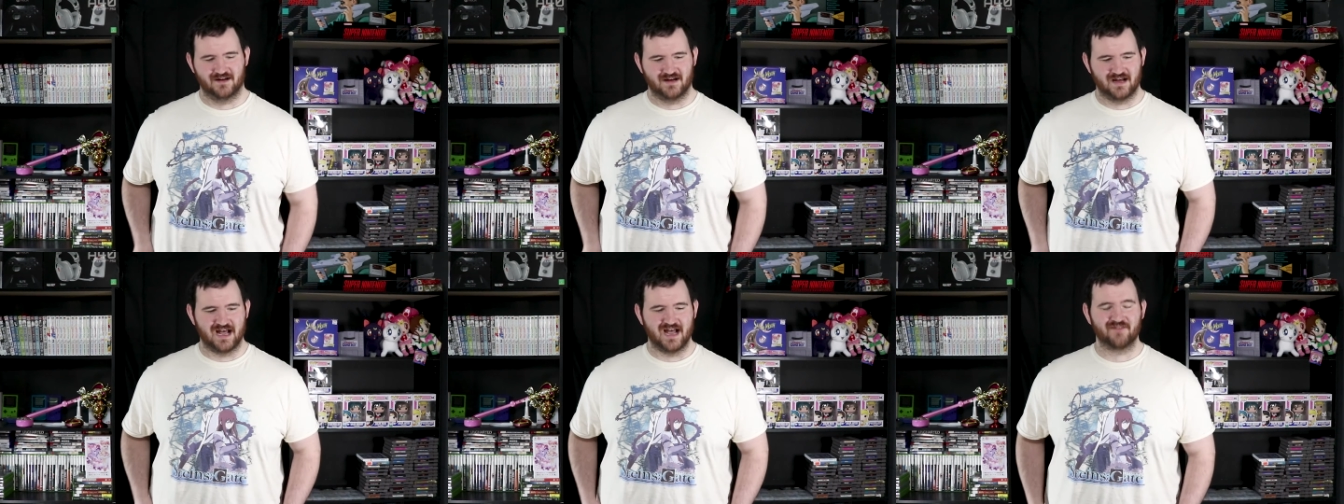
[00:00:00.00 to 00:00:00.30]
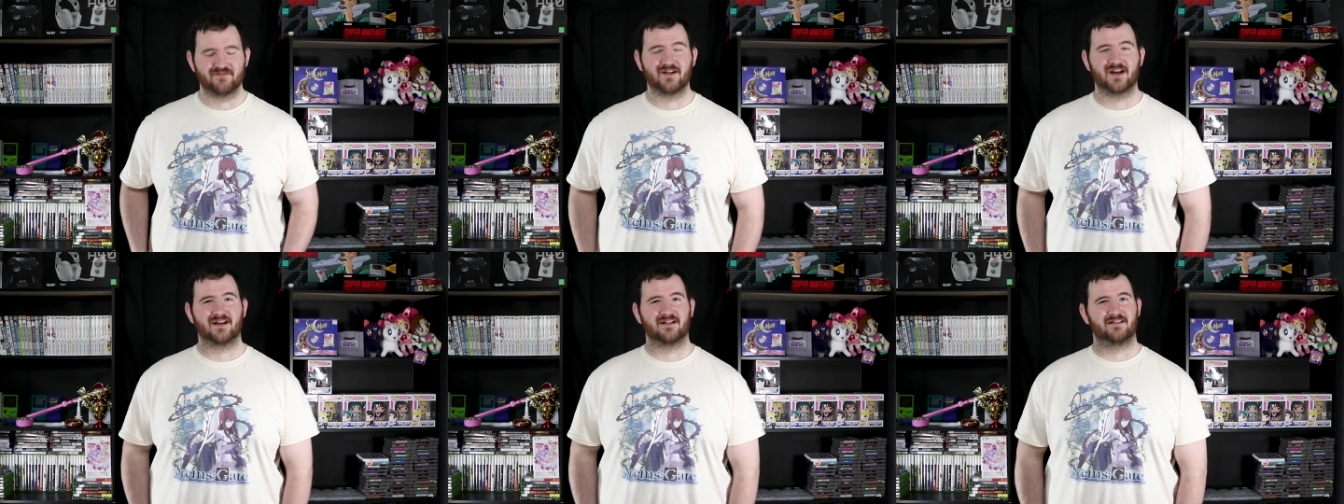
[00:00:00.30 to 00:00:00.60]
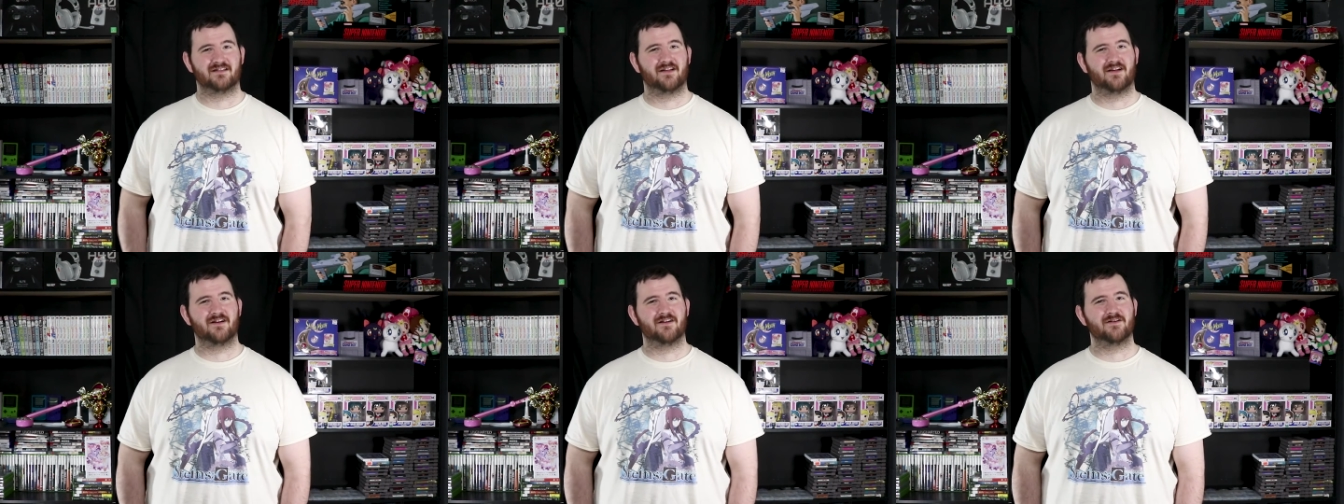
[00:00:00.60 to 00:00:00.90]
I've got a
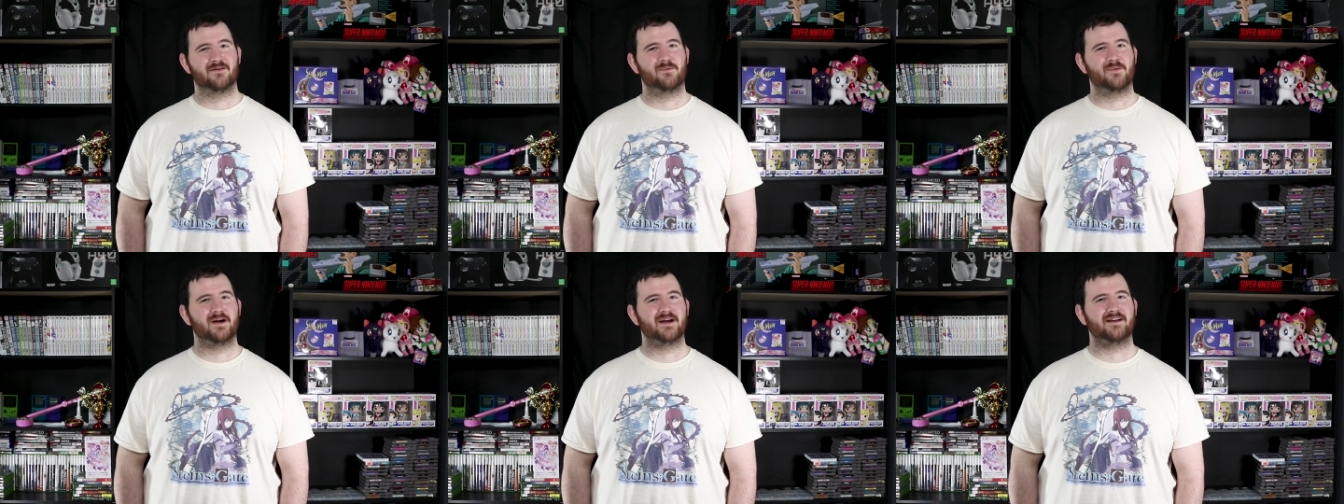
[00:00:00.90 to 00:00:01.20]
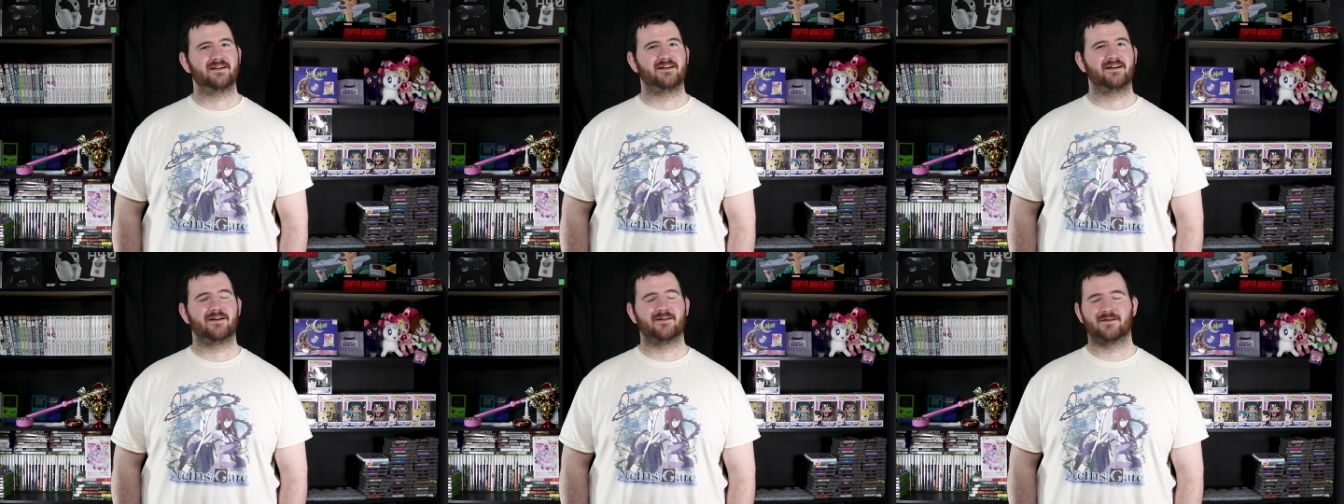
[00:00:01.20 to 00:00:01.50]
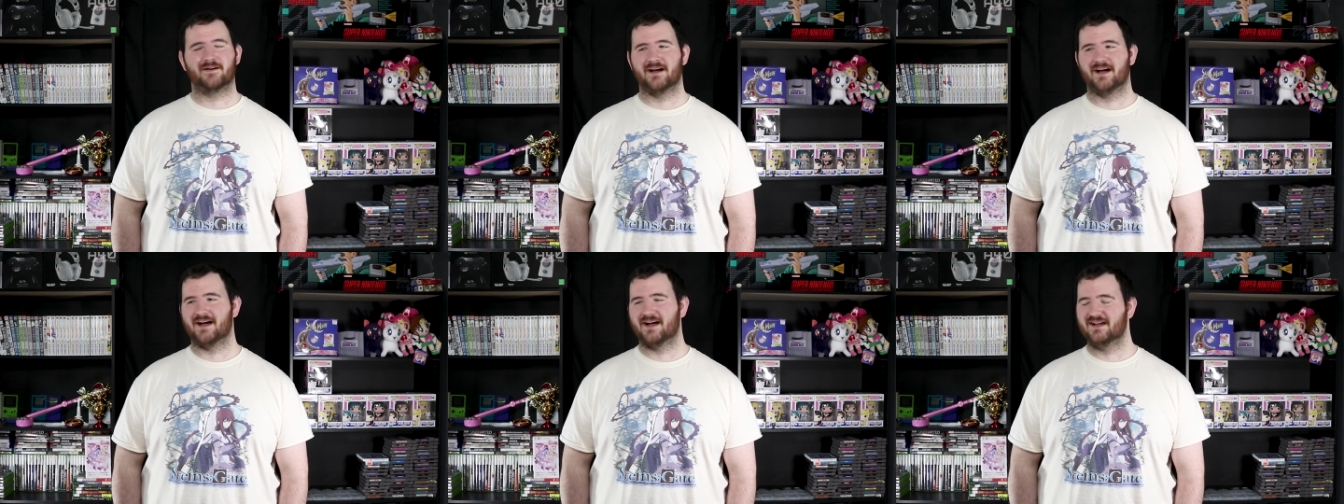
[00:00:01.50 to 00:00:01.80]
long way to
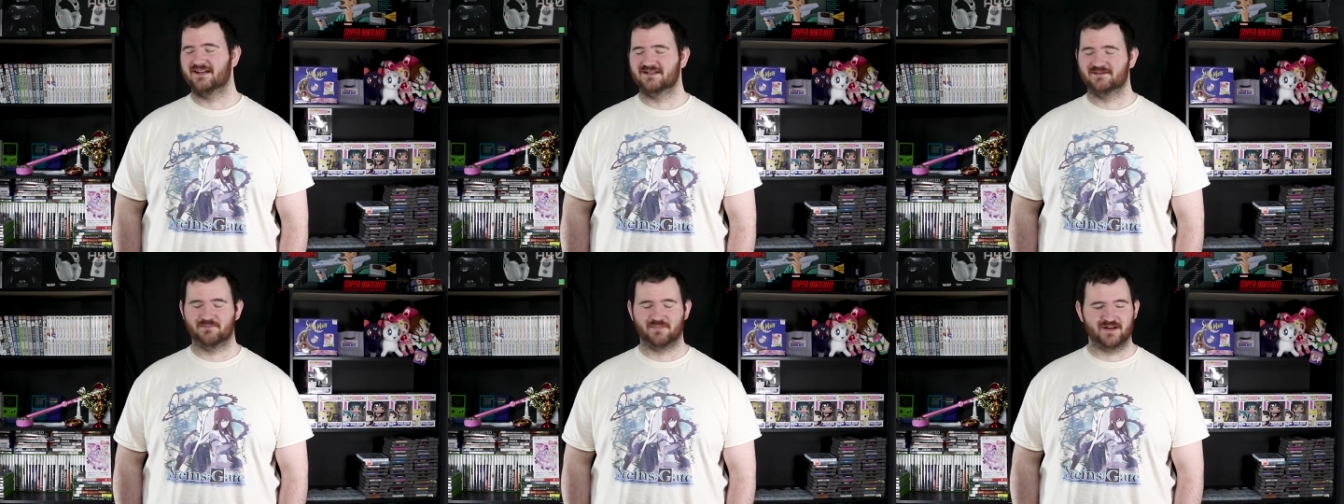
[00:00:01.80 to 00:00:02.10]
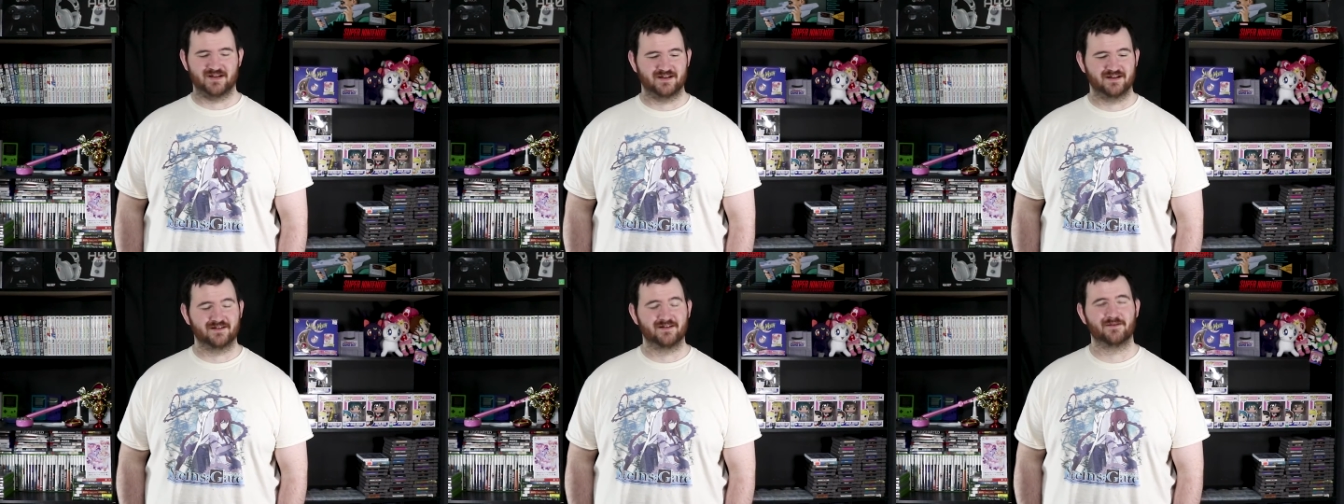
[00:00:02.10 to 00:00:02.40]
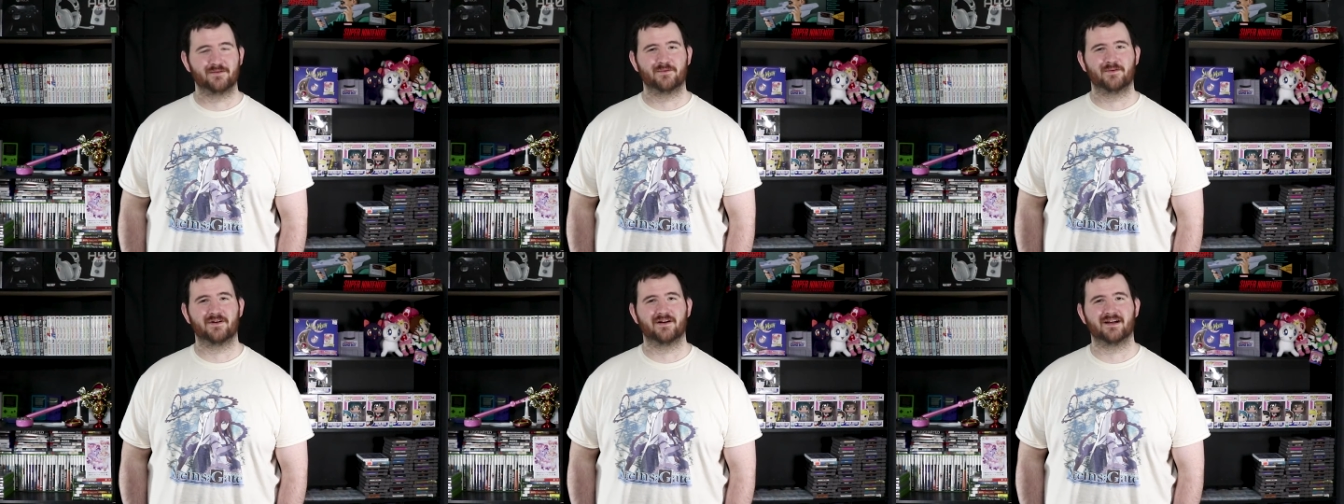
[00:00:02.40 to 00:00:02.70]
go, guys, but you
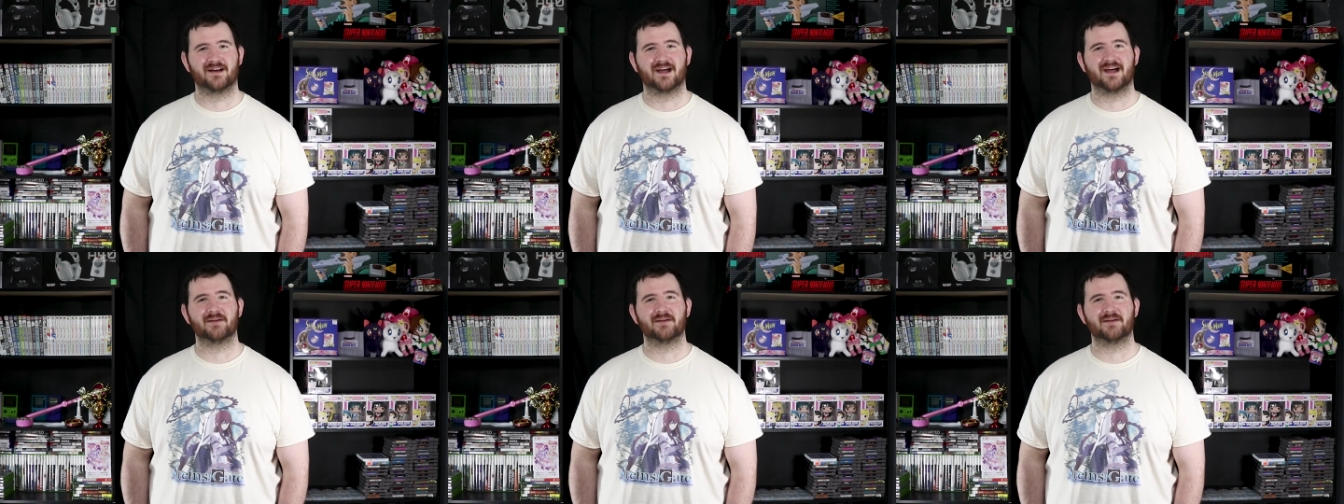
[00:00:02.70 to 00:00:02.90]
know what?